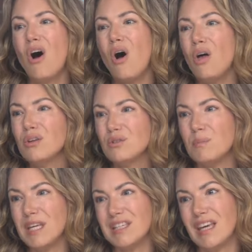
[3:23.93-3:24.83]
all those would
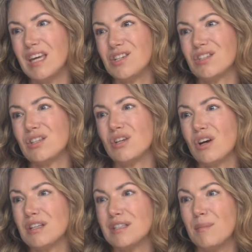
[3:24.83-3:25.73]
be indications to
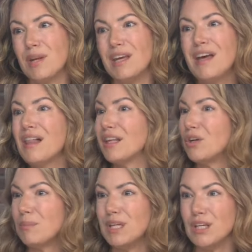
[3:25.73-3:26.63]
talk to somebody like
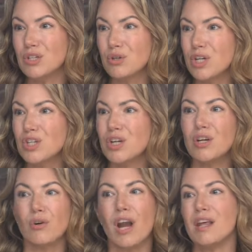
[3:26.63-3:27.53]
your pediatrician
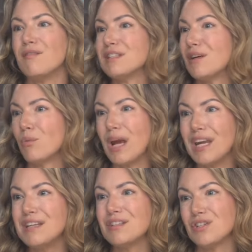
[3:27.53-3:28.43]
or any of us at
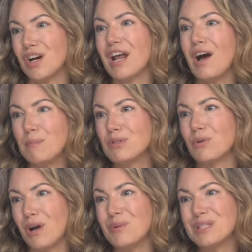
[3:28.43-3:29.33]
Rady's to try to help sort
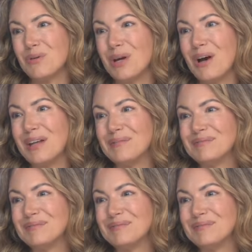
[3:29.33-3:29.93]
out what's going on.